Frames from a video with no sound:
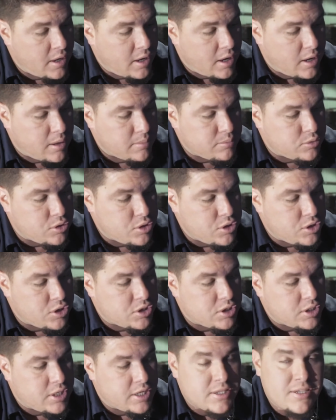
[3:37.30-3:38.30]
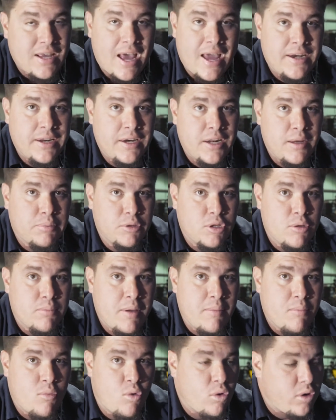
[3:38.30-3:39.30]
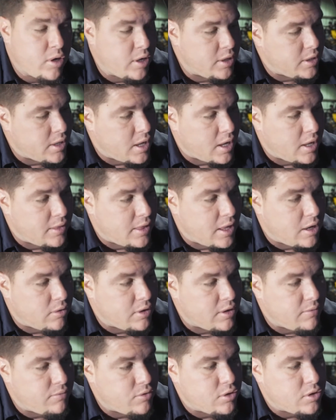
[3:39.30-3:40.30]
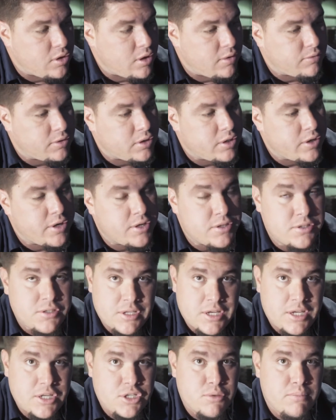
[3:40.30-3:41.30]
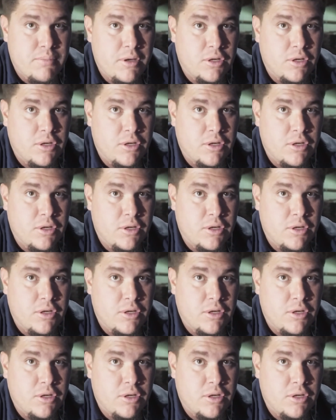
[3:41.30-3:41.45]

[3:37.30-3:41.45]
So you just can tighten it up a little bit more, and that'll give you enough clearance to get your